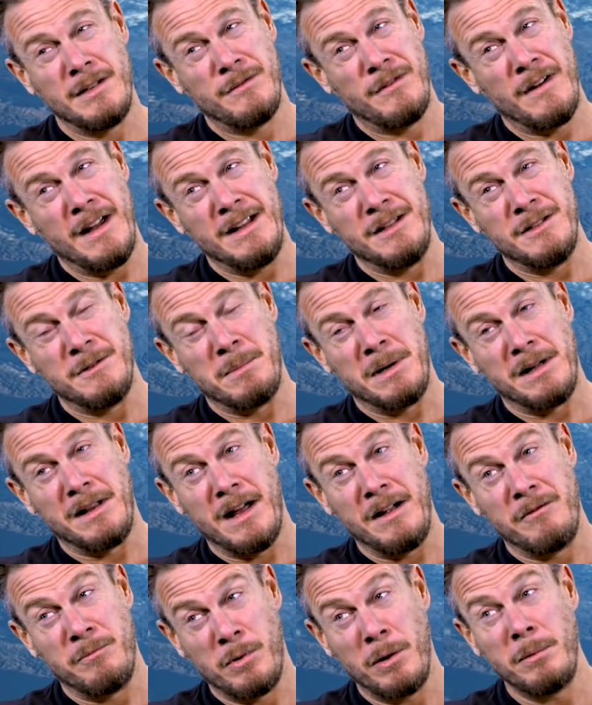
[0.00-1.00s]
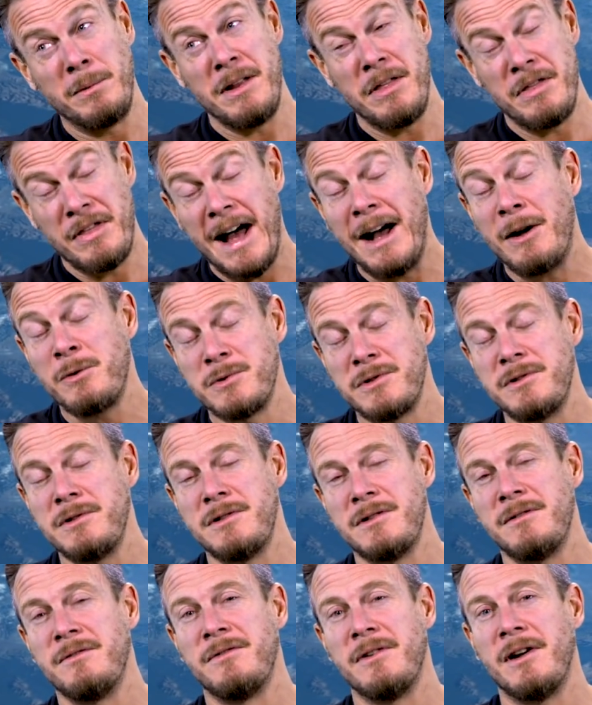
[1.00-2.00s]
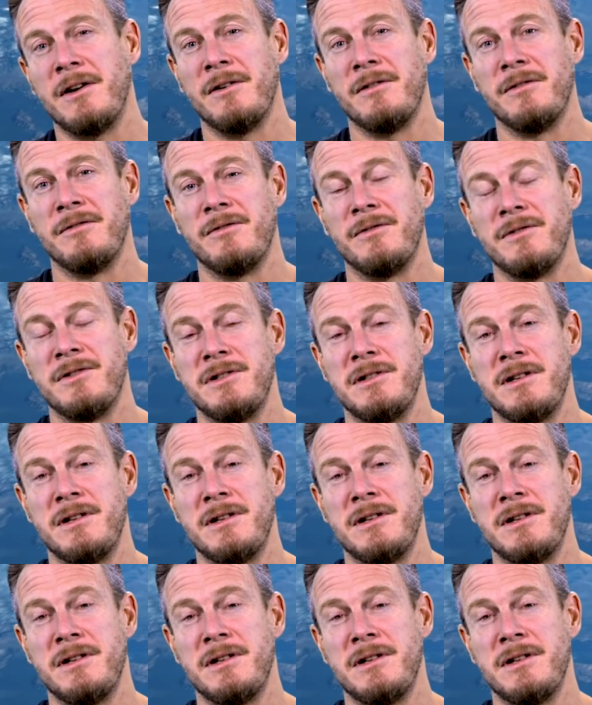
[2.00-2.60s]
phase of my life, probably thousands of